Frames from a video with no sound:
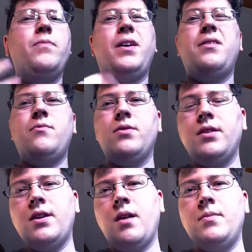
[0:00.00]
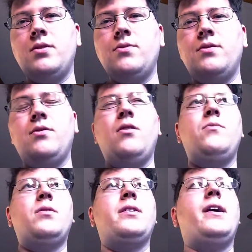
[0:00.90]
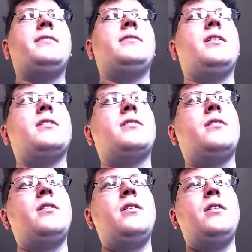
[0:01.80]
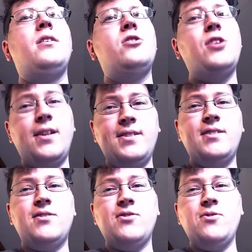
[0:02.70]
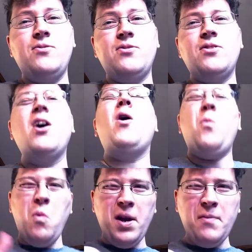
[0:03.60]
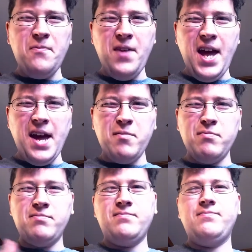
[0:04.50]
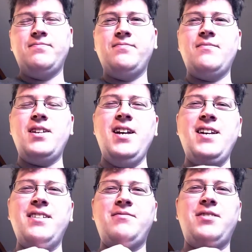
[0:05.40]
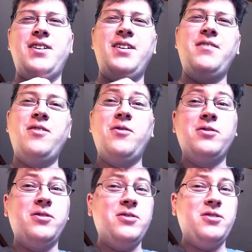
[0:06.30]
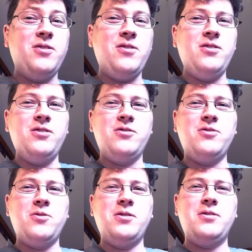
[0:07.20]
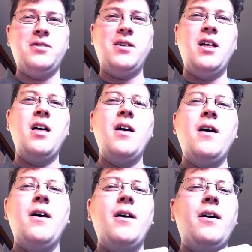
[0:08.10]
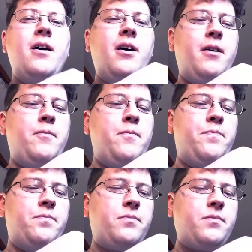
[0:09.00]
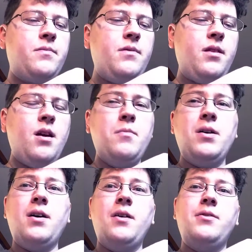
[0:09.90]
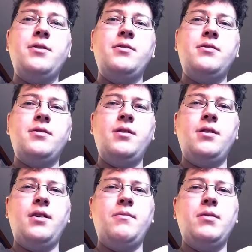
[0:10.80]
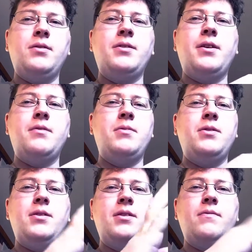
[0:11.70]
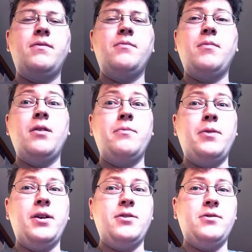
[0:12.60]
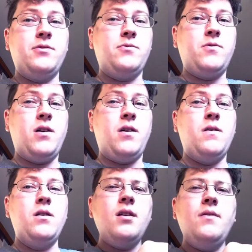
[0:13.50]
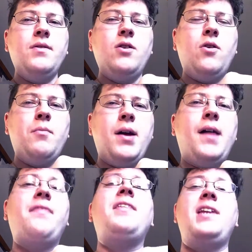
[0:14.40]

I think, really come into its own with guys like JT Suits. What up, fam? Sorry, throat's a little sore still. Among others in the military community from other branches as well. Even though I'm not the